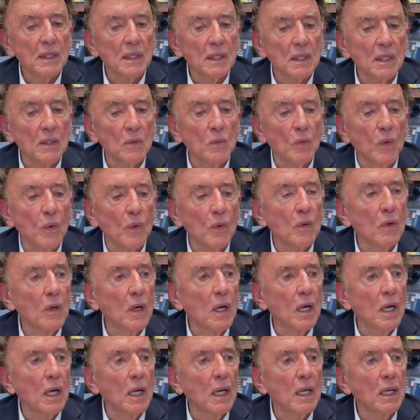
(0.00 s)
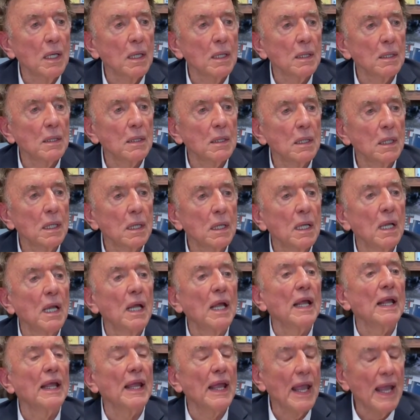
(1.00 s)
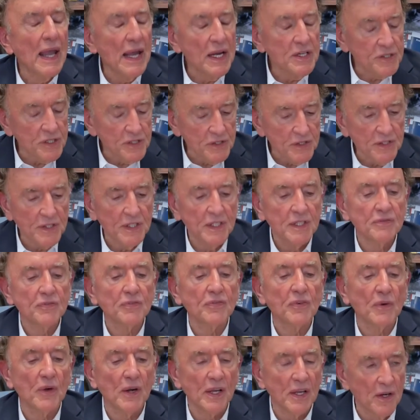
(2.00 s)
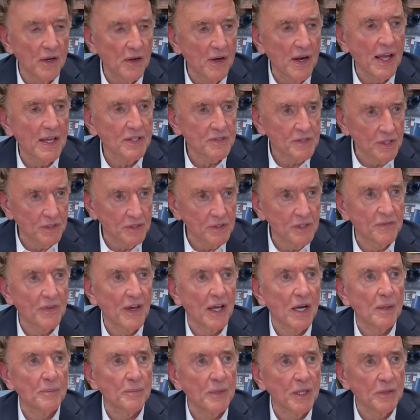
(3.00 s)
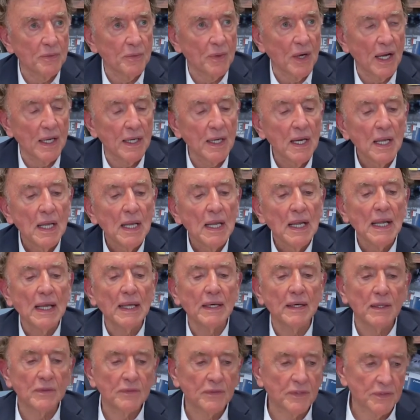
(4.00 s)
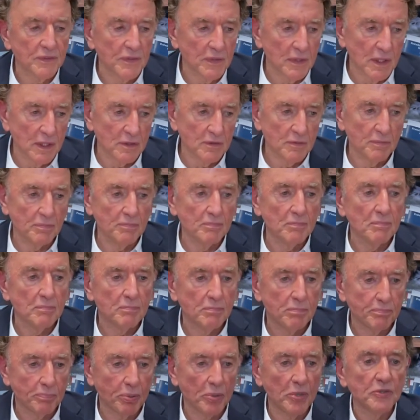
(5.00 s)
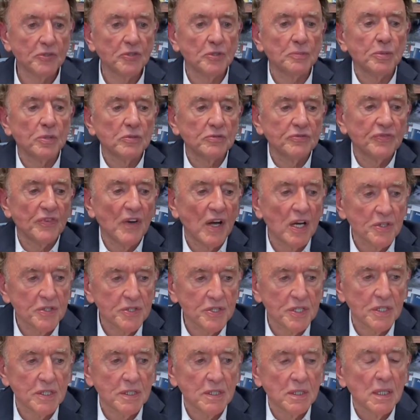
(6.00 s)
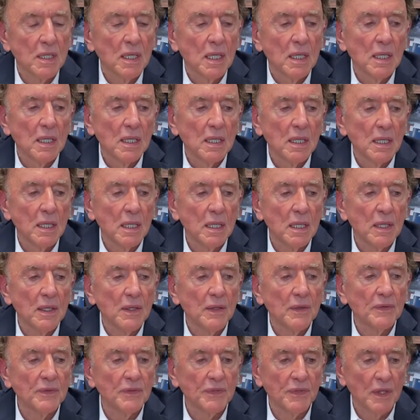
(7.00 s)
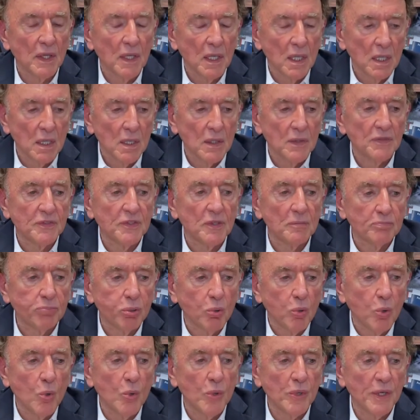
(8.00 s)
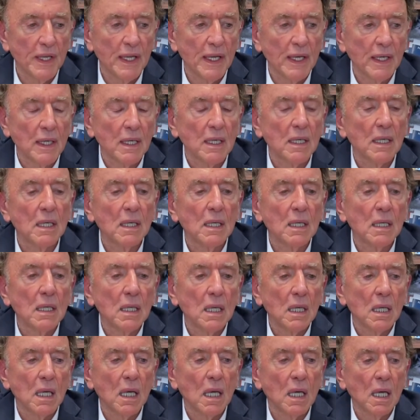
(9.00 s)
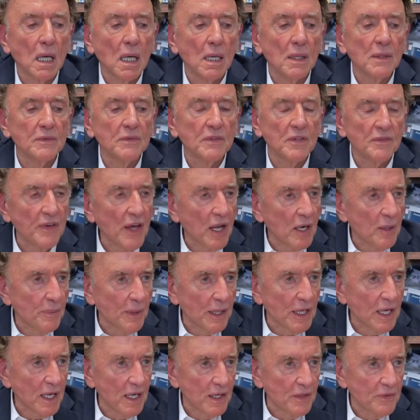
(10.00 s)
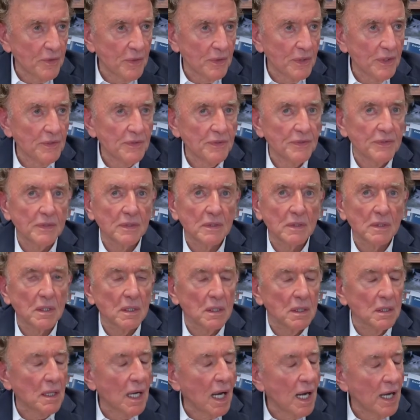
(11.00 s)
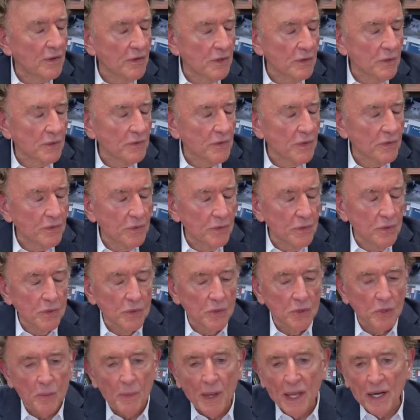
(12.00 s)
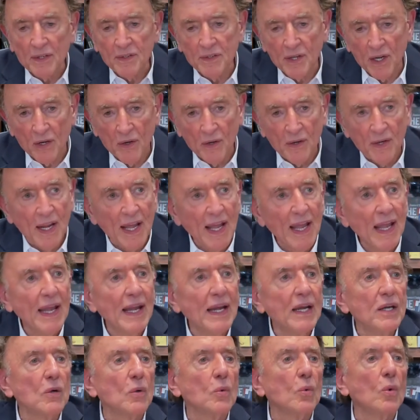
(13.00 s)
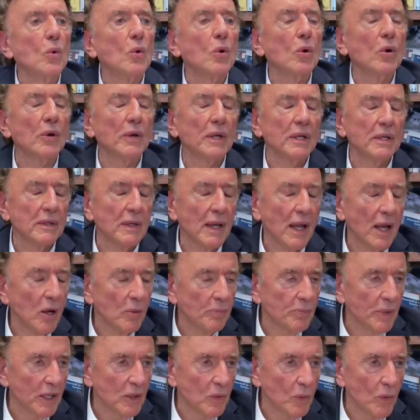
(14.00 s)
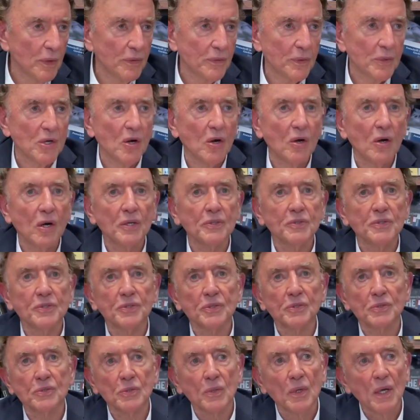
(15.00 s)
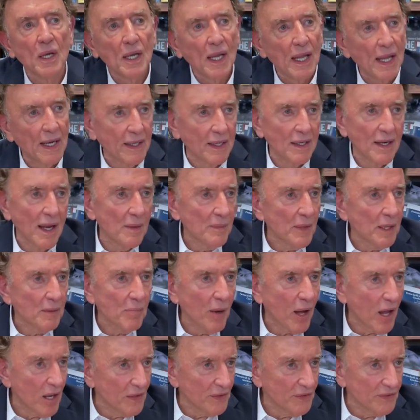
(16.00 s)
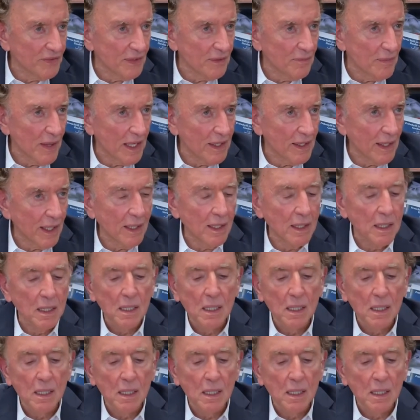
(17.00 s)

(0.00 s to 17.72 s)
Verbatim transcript: AID is the, uh, Agency for International Development, right? And its its principal function is supporting uh, developing countries, uh, either through humanitarian aid or in helping with regard to economic policy making.